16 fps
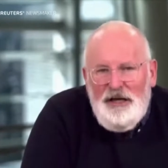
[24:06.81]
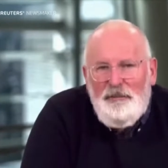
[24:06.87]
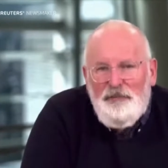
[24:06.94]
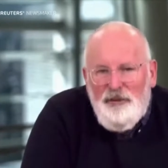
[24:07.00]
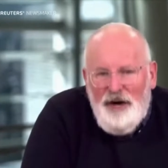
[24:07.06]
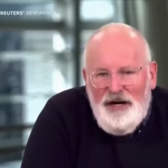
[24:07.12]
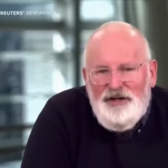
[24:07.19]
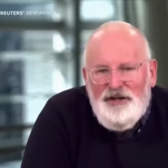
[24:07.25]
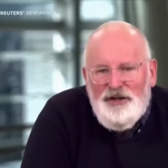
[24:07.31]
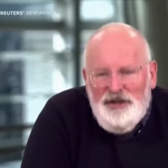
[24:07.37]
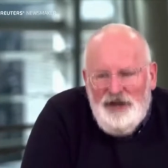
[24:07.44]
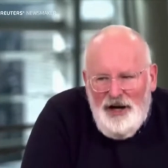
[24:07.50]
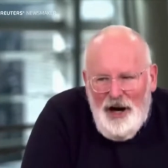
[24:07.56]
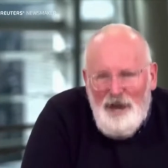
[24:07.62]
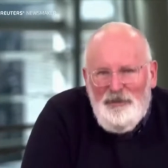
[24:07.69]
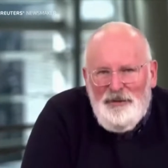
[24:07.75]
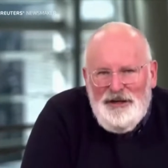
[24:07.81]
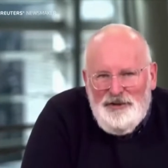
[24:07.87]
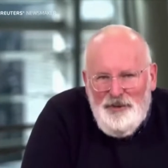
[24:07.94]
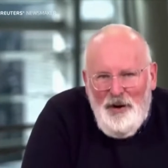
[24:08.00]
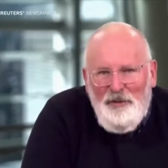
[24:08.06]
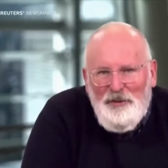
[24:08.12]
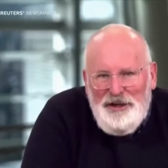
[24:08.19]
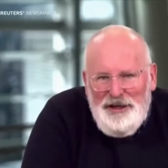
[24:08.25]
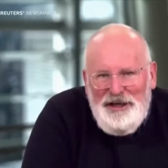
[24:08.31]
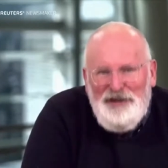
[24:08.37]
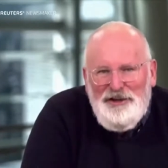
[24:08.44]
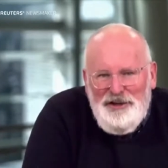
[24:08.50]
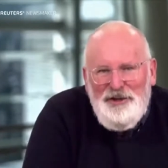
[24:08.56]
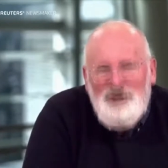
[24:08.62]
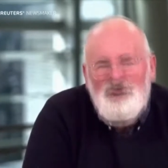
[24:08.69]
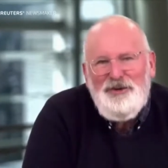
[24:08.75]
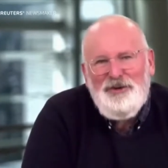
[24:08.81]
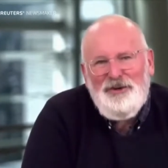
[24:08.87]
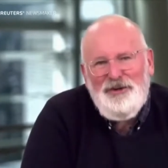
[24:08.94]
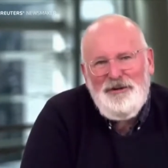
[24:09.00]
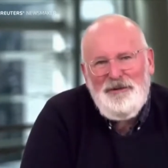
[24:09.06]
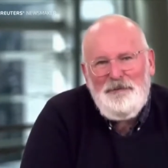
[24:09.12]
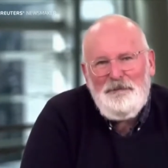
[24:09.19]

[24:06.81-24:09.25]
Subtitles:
putting a price on carbon is what we need to do.